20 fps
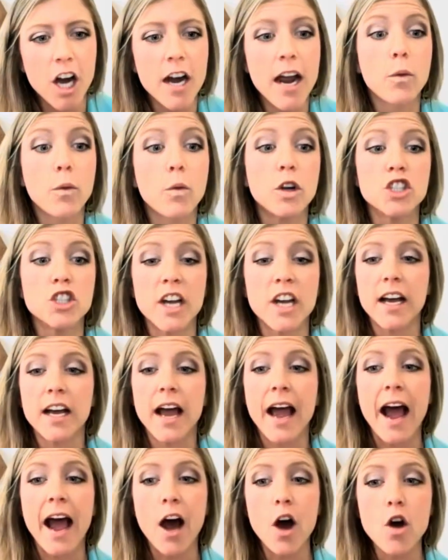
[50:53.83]
All right. Well, Jenna,
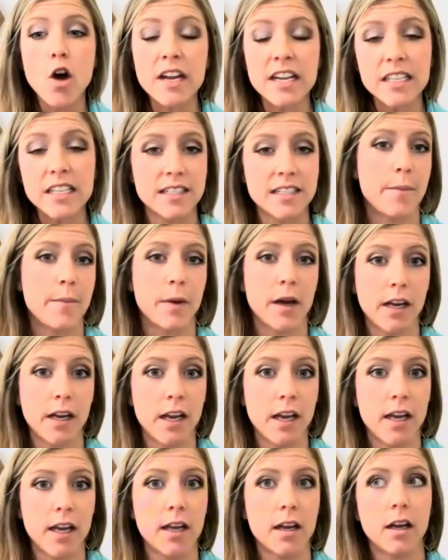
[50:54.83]
how can
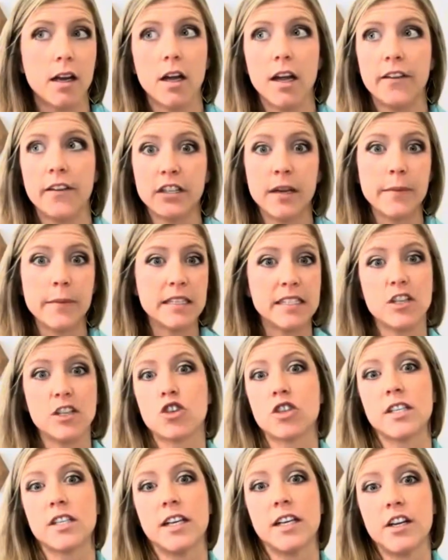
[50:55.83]
if somebody's
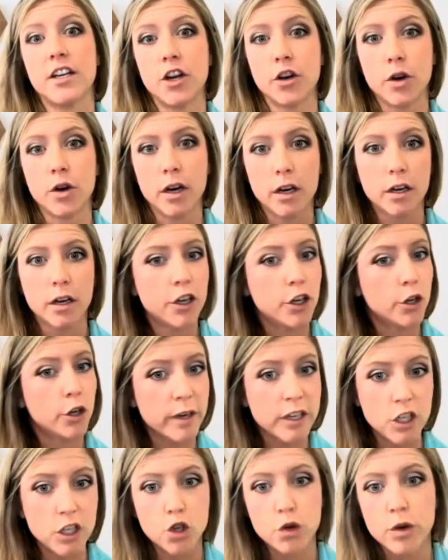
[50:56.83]
interested in your
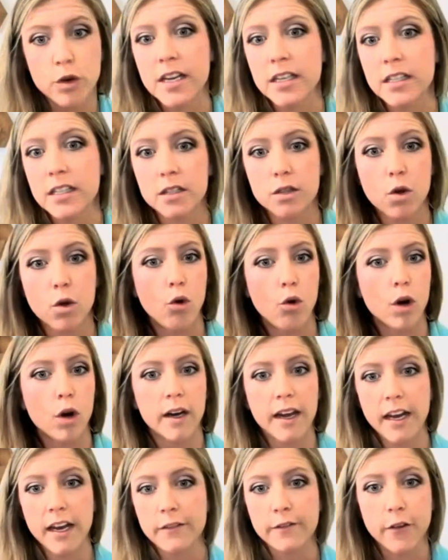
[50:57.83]
retreats or
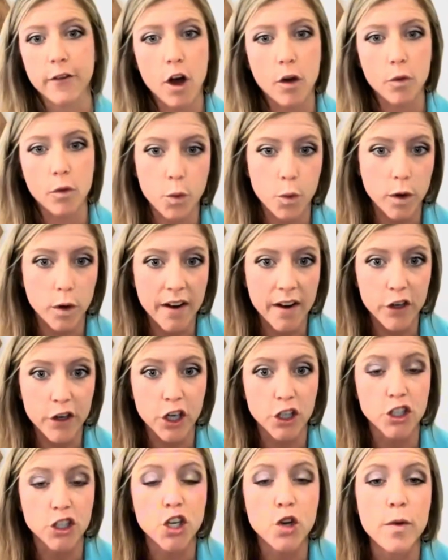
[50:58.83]
get involved with whatever
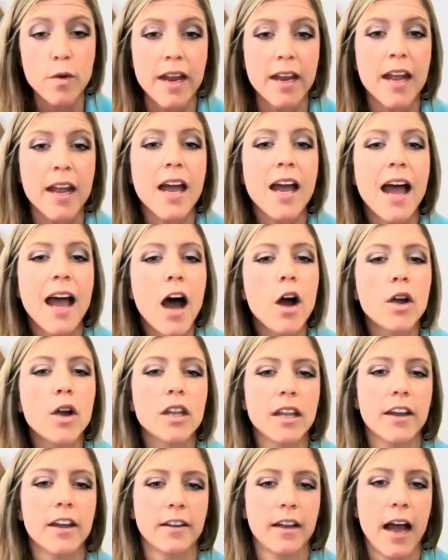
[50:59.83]
you're doing, how
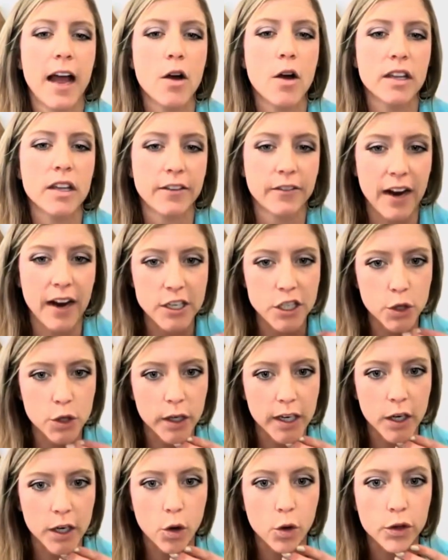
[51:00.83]
can they find you
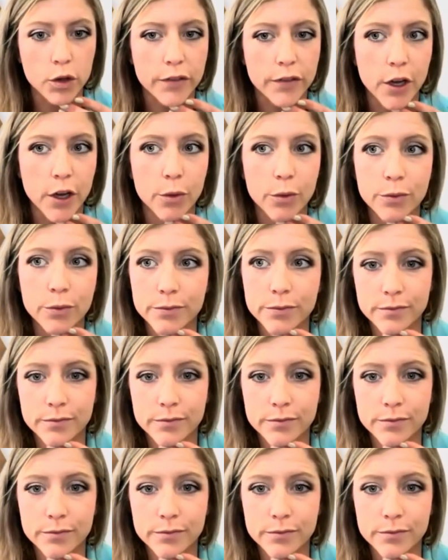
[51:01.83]
or get a hold of you?